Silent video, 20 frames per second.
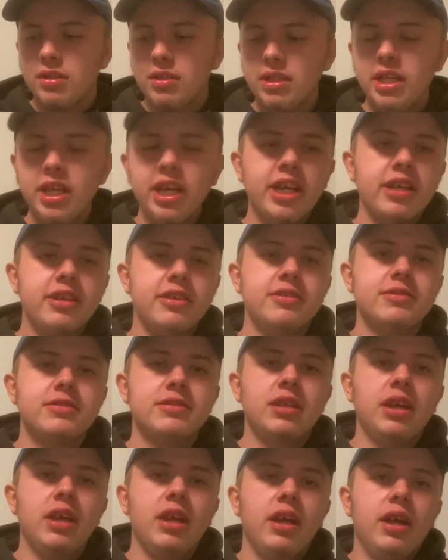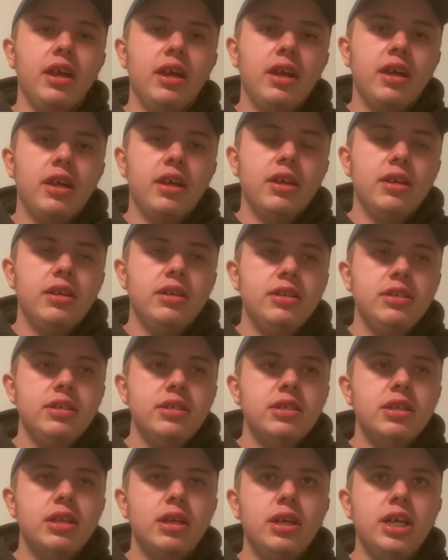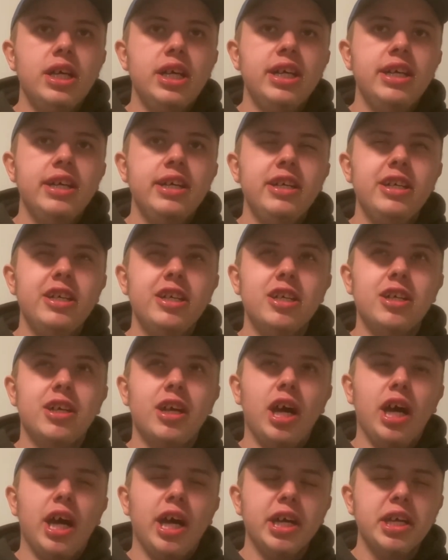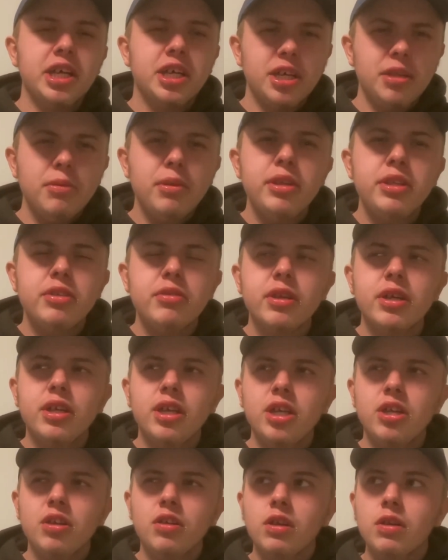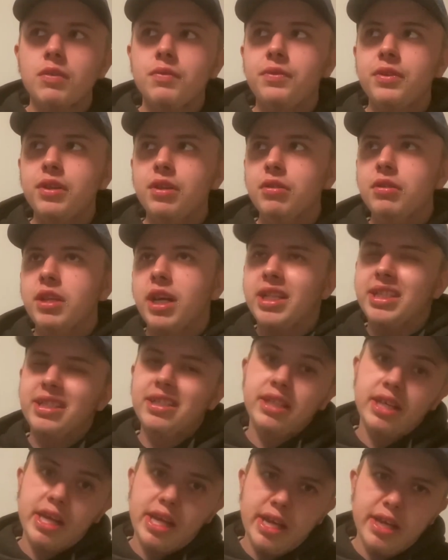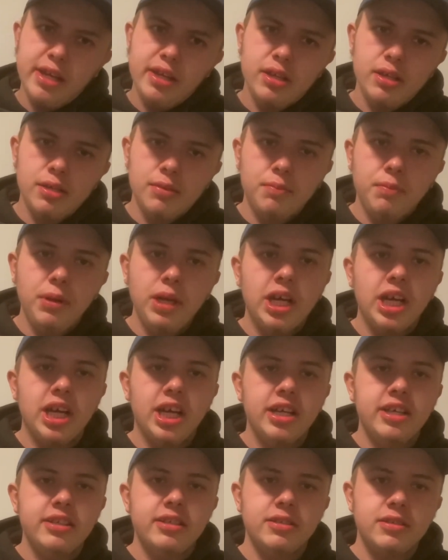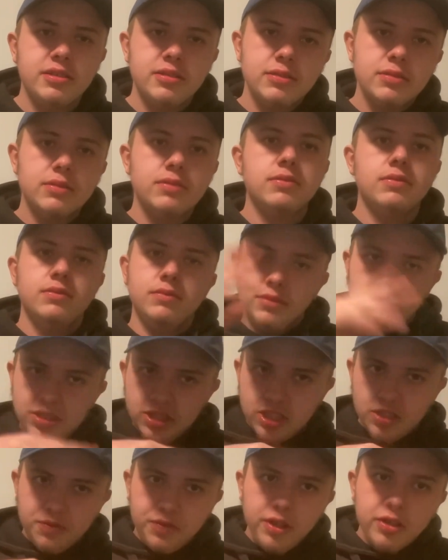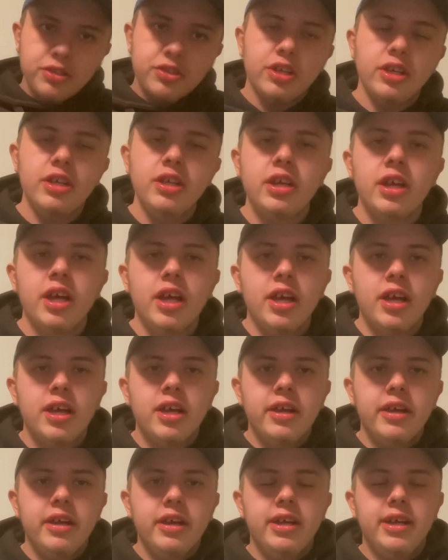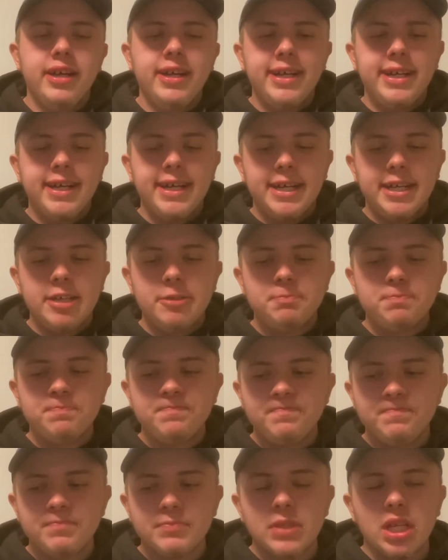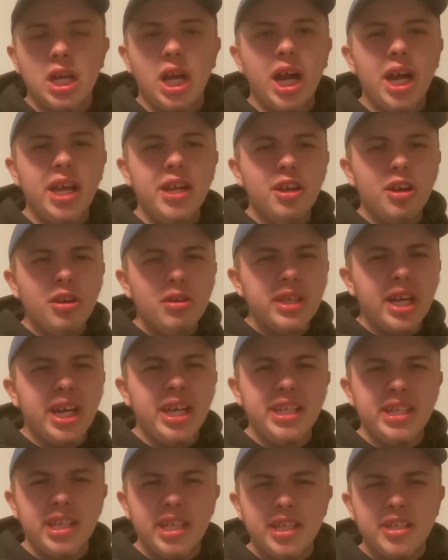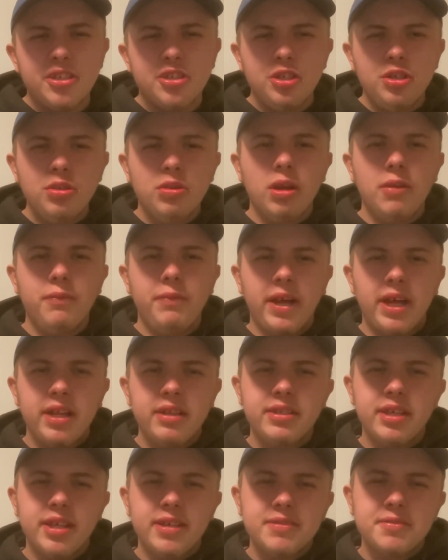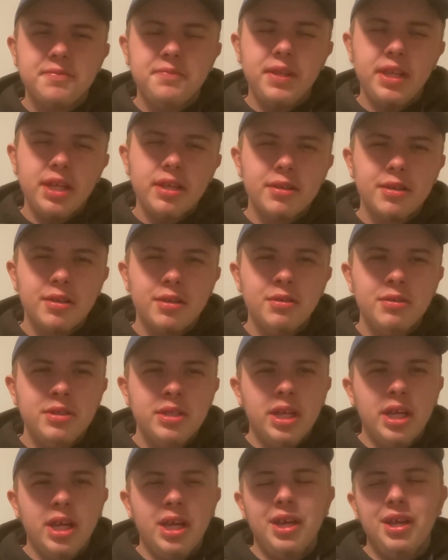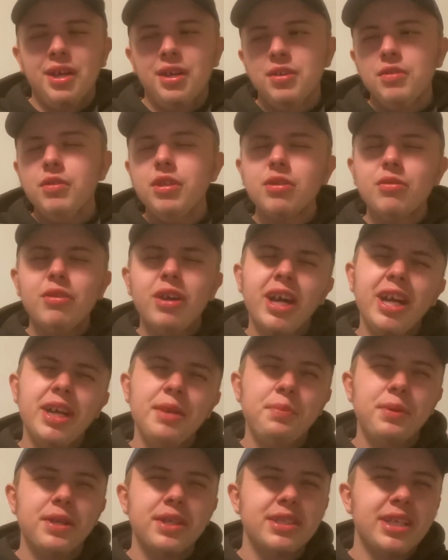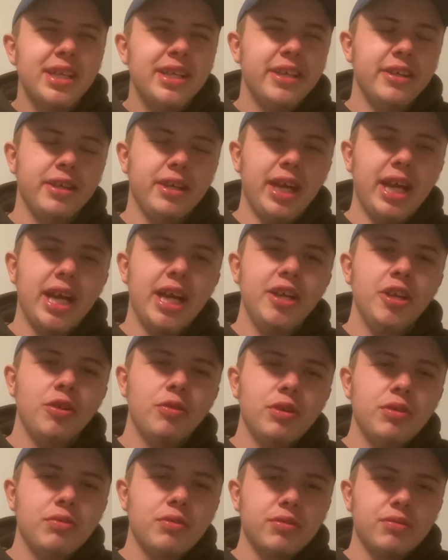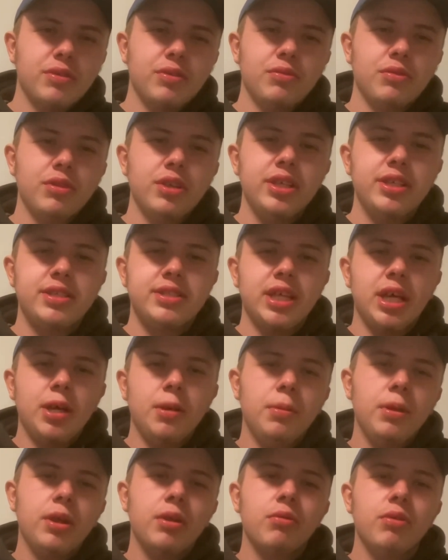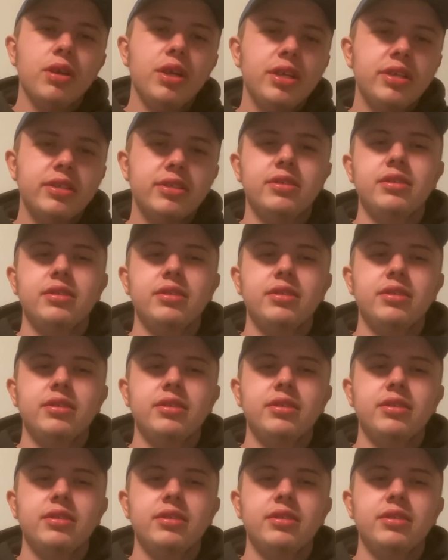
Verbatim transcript: yeah. Uh, I'm gonna be doing another review, not today, but in the future. Um, I know that I didn't do a Valentine's video. The reason why, because I did, I had no one really to celebrate with,